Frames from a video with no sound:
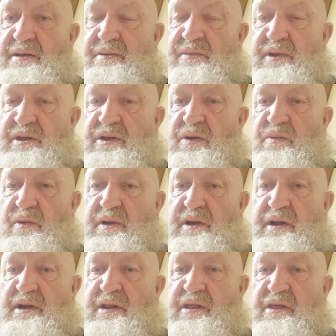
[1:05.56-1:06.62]
We don't
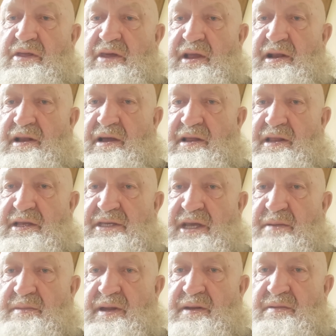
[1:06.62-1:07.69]
want another thing like this
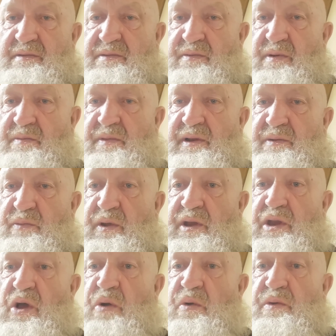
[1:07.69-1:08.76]
happening when we
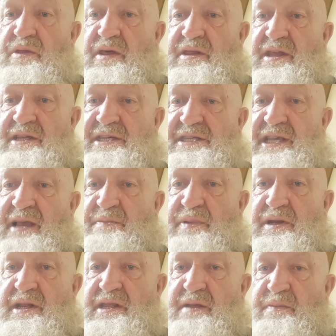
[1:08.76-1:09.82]
know that this has
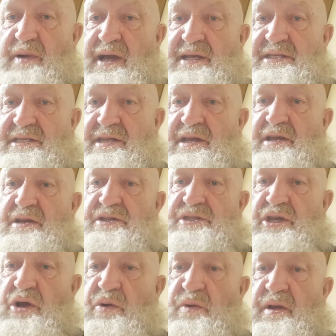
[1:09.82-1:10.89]
happened in the past.
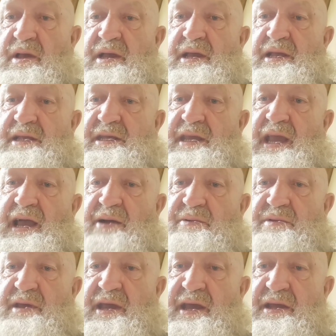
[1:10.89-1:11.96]
So get
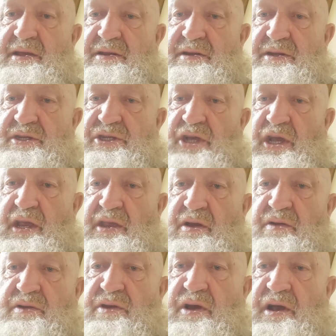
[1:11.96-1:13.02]
out there, check
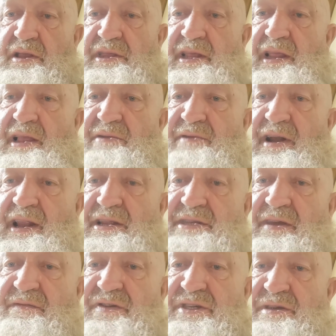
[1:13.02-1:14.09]
on your elderly
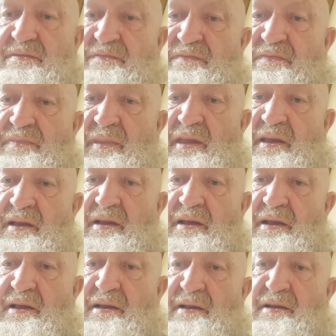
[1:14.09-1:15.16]
relatives.
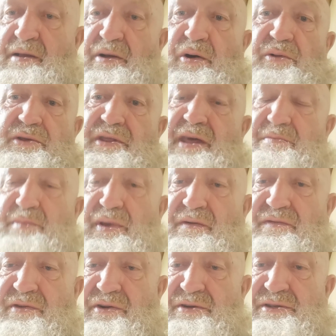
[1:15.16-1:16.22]
Older than me,
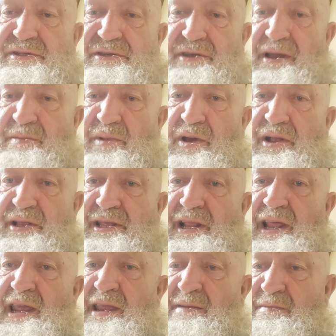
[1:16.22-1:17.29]
of course. I'm not
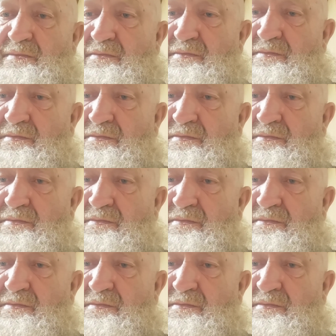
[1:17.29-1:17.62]
elderly.